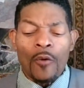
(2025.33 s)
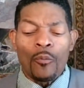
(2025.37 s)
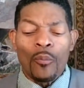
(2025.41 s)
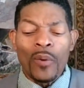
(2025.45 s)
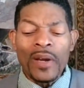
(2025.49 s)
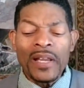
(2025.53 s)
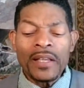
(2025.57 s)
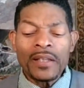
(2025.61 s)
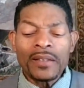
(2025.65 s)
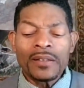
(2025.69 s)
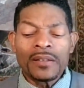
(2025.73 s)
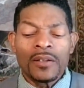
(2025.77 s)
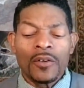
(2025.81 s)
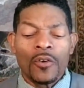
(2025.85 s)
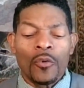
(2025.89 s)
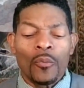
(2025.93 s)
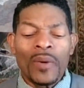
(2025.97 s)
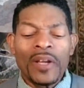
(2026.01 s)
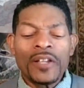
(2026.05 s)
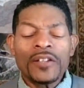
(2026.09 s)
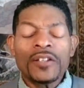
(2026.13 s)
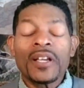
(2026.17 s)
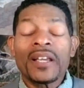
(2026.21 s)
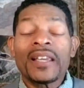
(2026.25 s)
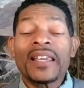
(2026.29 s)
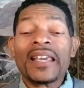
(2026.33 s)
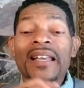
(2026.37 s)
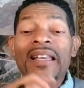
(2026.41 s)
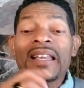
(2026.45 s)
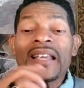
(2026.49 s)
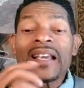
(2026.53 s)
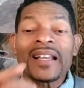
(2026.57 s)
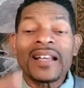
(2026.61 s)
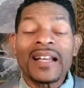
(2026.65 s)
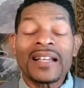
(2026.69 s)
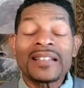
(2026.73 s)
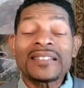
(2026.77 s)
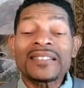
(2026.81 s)
when, when you're
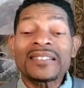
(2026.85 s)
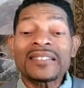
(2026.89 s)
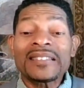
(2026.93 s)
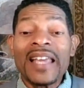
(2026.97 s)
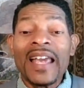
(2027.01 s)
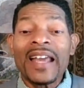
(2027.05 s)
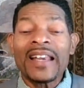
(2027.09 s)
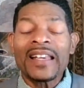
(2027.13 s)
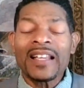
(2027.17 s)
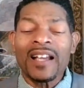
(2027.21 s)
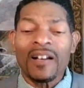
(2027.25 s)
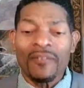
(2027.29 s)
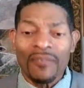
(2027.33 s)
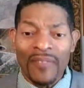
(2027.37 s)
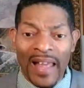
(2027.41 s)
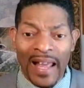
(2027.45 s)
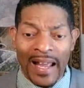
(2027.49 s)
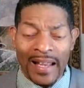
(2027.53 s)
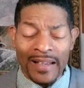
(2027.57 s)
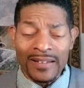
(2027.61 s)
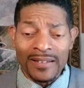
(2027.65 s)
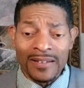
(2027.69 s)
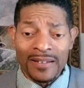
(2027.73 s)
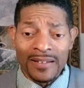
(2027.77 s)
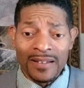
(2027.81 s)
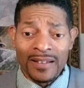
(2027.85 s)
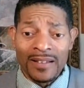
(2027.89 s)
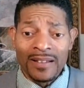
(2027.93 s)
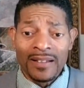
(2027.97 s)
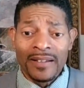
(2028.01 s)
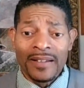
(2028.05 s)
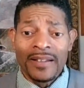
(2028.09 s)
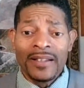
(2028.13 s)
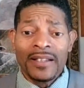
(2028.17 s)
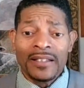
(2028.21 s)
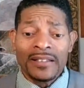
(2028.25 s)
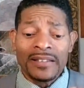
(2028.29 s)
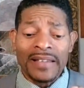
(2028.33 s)
getting an understanding of that,
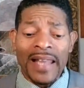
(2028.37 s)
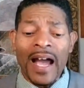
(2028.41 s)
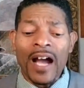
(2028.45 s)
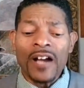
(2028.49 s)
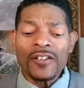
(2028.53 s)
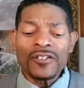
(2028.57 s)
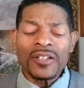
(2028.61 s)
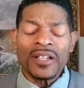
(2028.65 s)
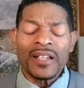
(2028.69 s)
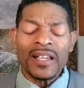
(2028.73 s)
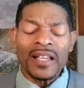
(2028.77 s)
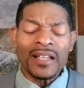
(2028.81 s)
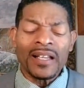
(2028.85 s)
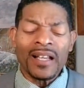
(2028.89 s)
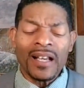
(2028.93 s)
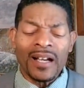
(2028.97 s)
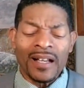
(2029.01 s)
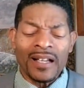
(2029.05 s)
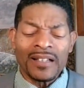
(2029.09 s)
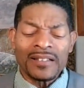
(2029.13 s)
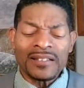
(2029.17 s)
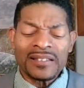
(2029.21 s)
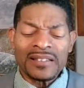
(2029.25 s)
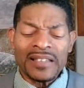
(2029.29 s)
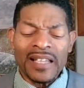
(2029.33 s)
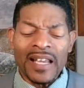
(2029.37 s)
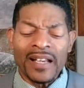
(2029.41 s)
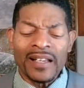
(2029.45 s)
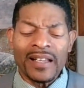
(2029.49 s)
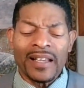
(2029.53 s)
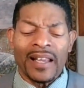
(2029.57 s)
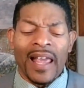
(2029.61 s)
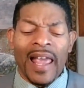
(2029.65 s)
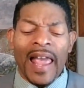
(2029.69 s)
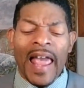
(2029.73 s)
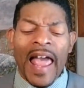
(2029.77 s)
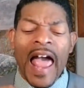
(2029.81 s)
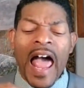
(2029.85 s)
now you're getting an understanding.